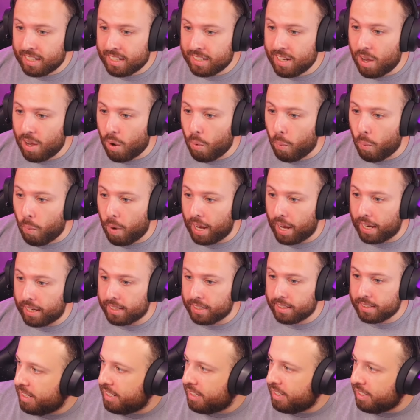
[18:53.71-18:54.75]
No way
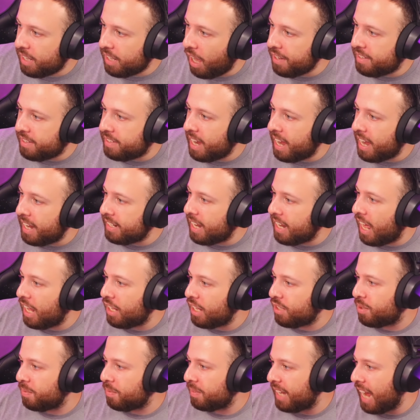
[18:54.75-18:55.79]
a
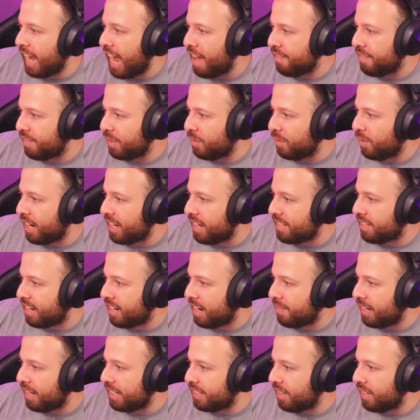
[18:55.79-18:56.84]
$10 from Gavin. What I said
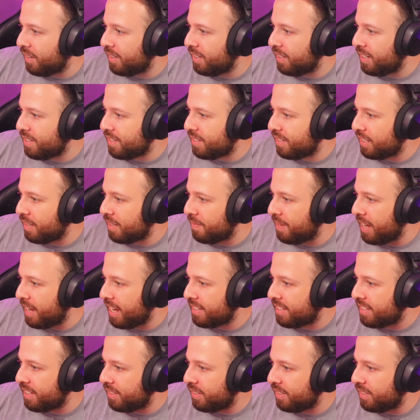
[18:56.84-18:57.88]
on my donut is you're the
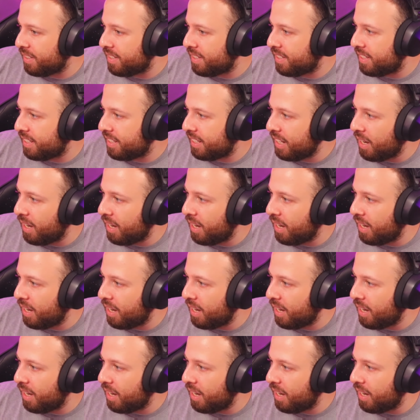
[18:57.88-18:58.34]
best. And yours.